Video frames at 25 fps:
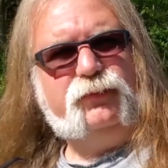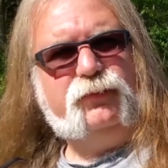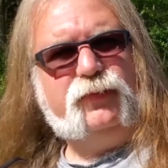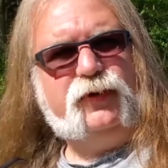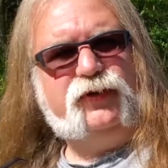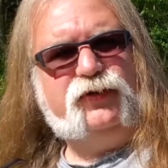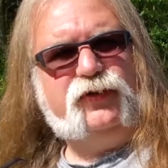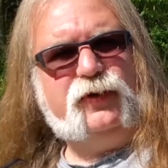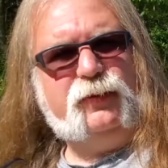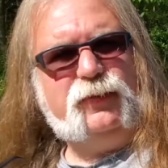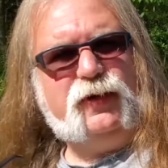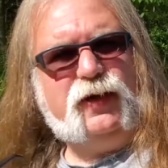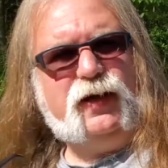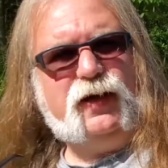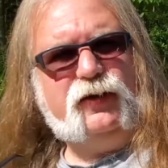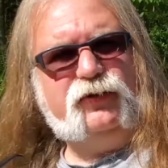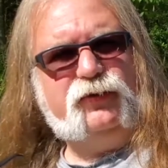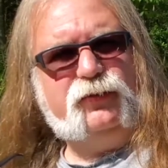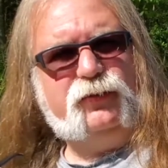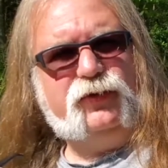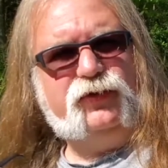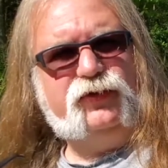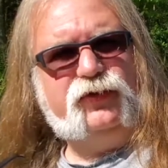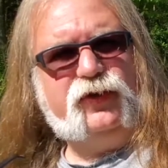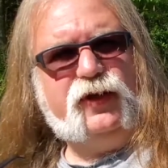But some
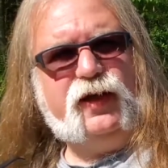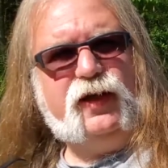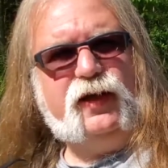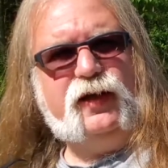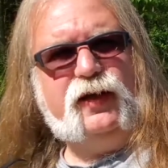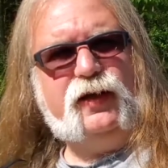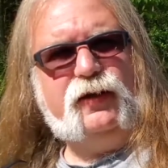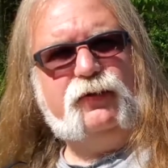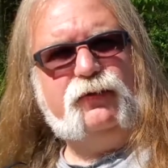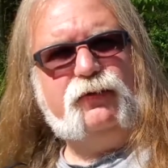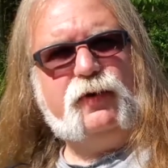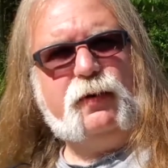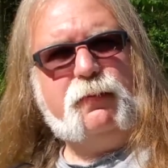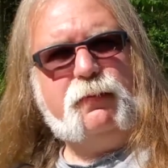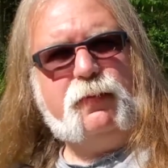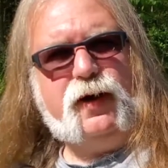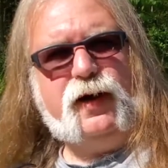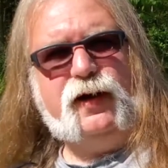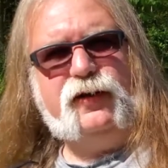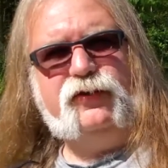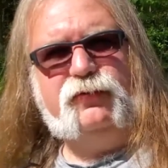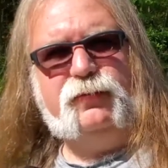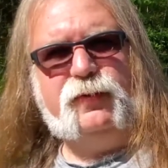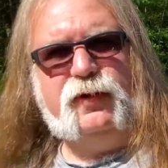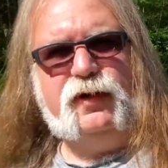guys will say it
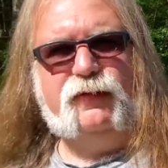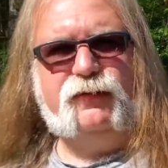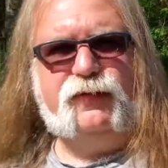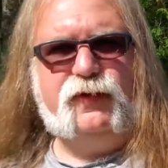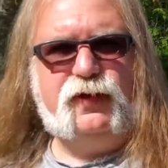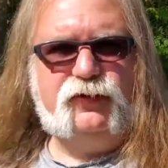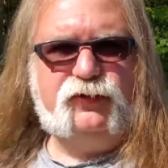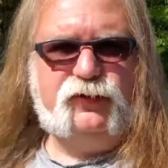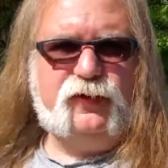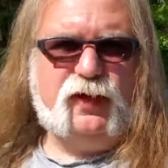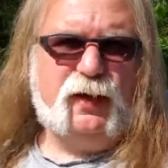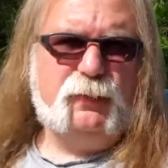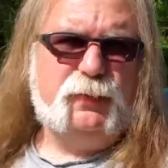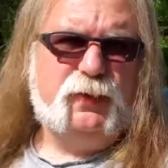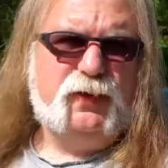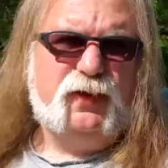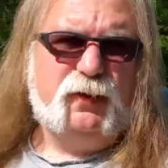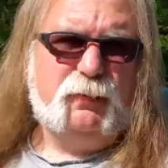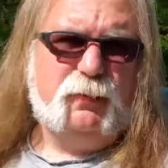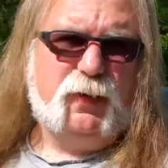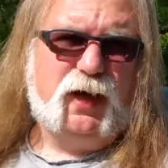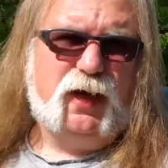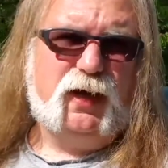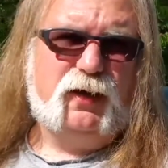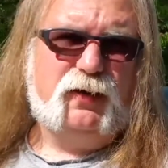reminds me of this type of
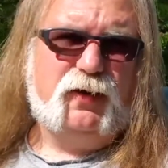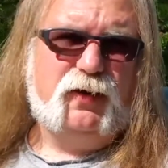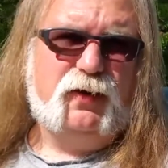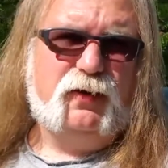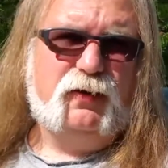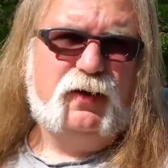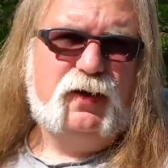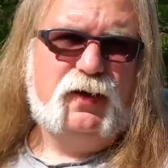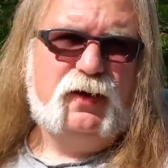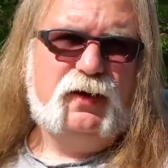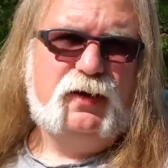tobacco.